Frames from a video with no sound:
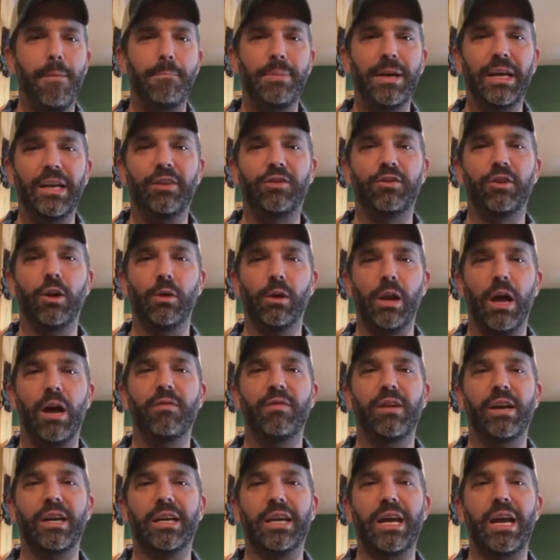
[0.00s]
be so
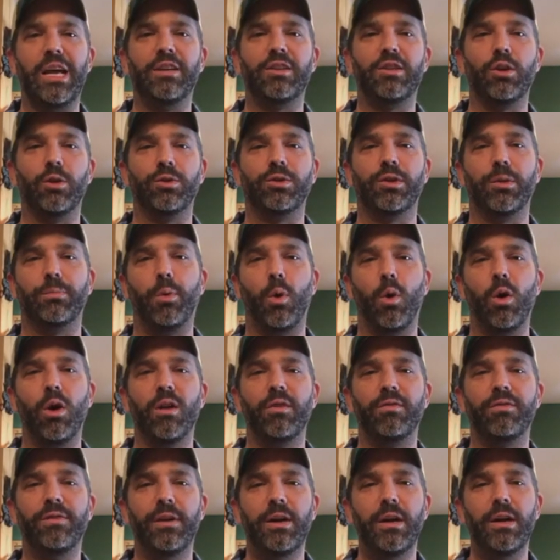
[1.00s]
loving and so
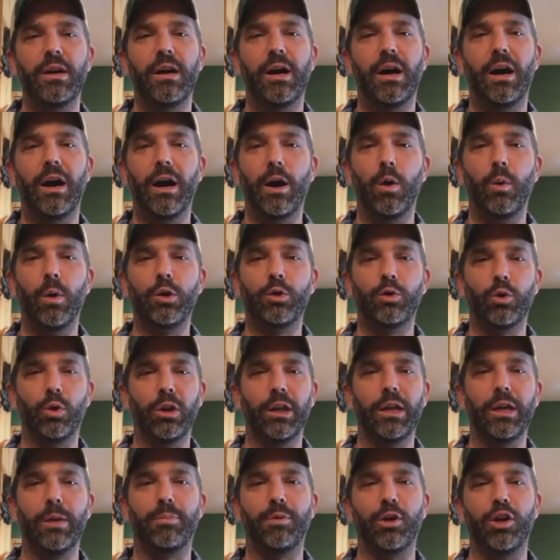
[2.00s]
supportive. We
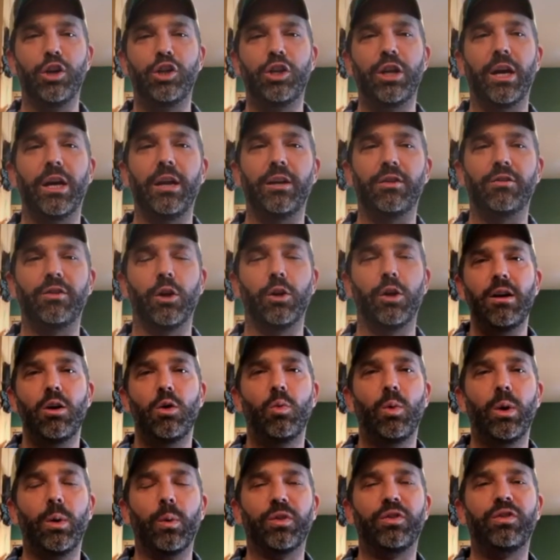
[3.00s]
truly appreciate it. So
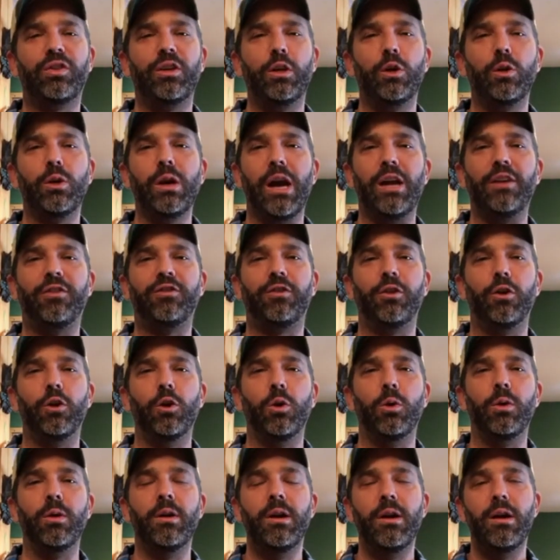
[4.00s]
we will see you guys
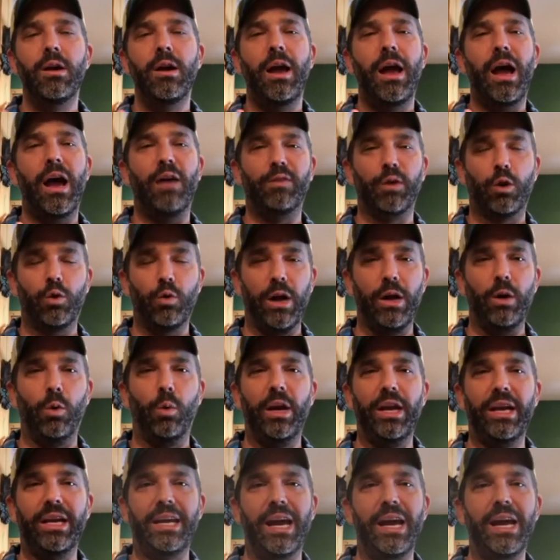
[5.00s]
soon. Have a great
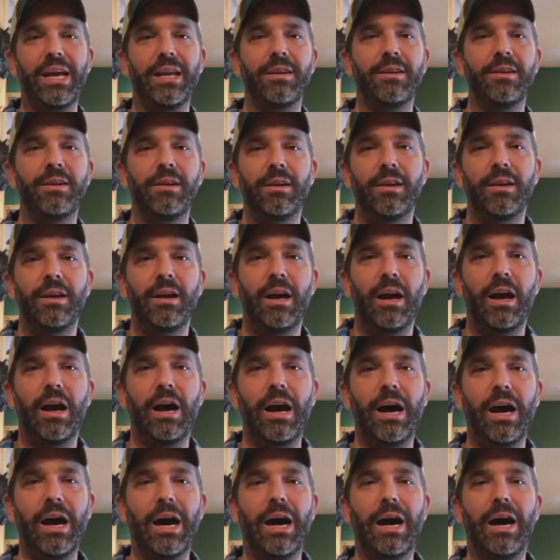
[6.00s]
weekend.
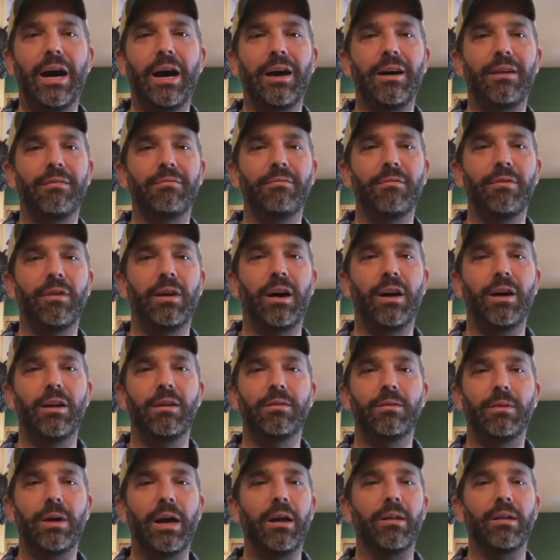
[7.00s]
Wow,
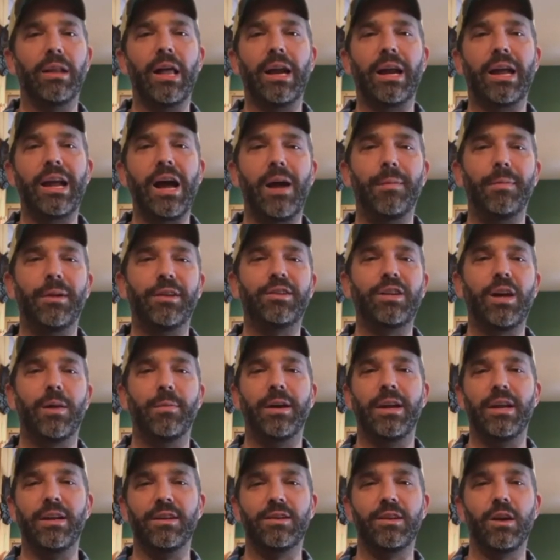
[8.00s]
a lot of comments
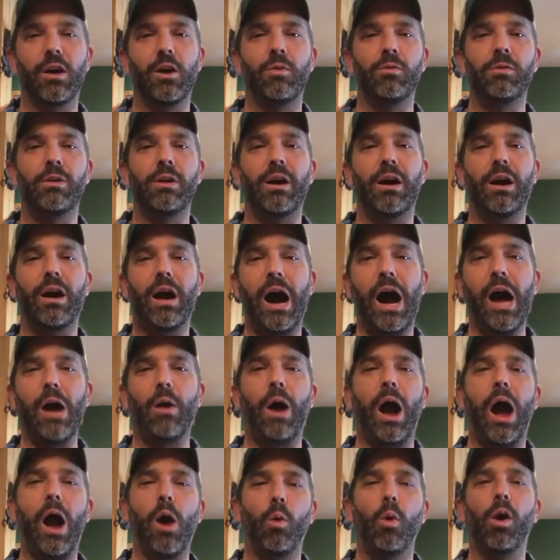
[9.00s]
coming in. So
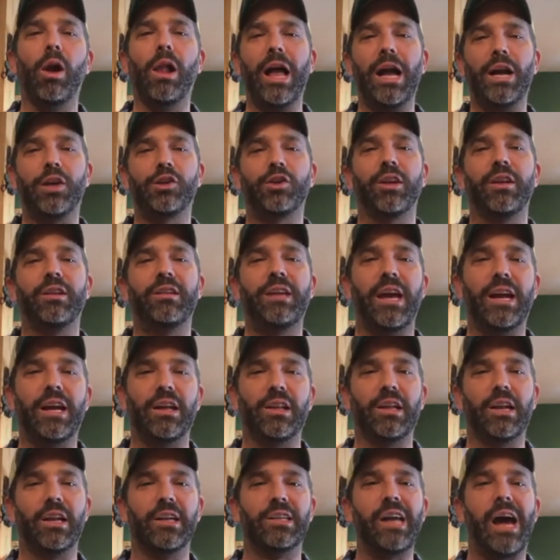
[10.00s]
I will actually take
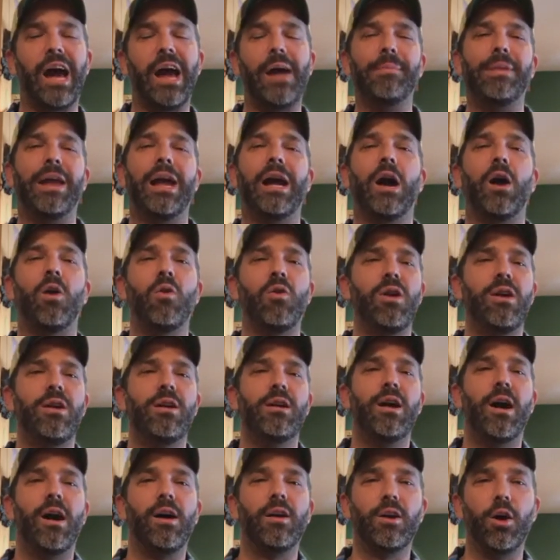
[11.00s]
a little time now.
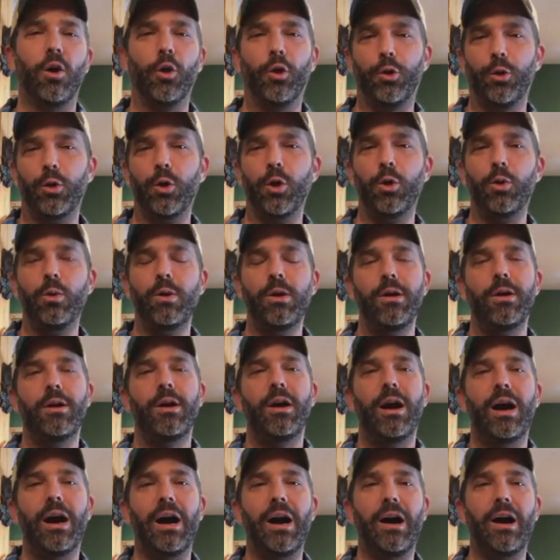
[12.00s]
I'll go through,
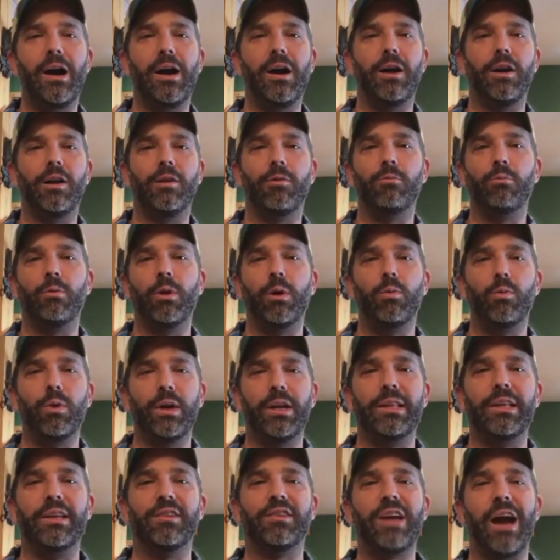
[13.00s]

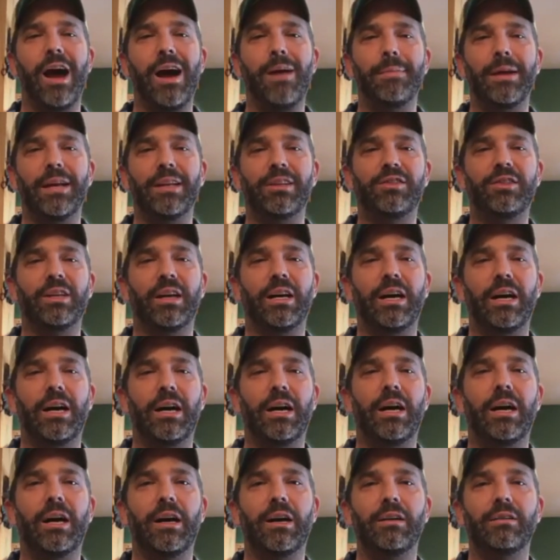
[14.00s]
read these comments,
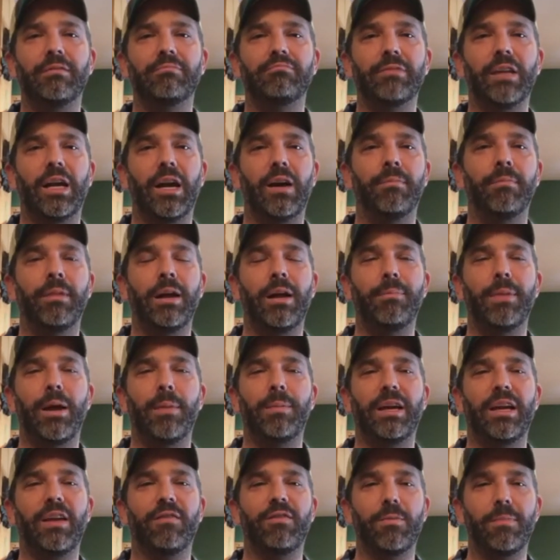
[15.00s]
and
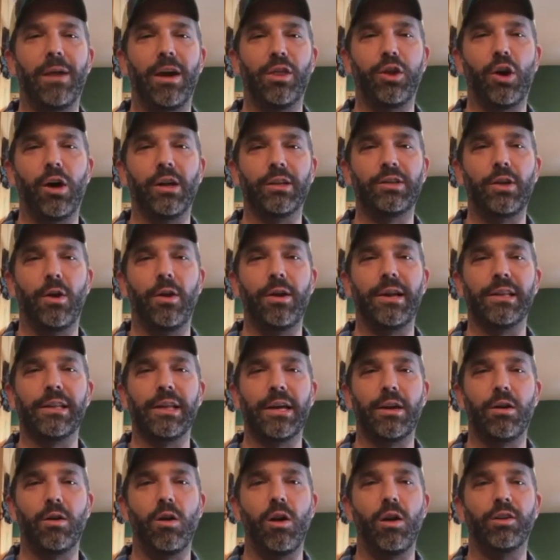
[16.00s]
maybe give you my thoughts on it
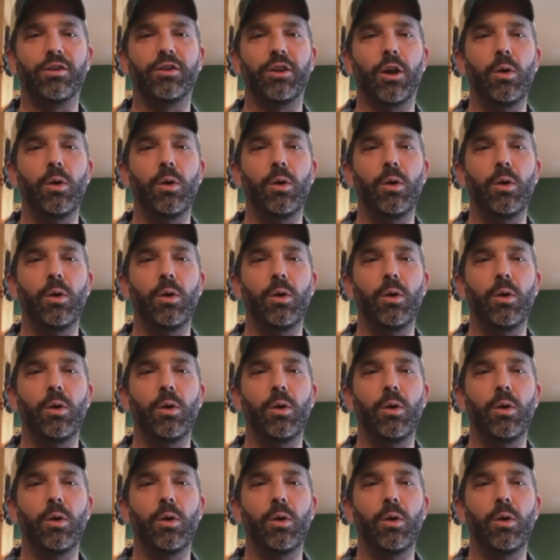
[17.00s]
later on.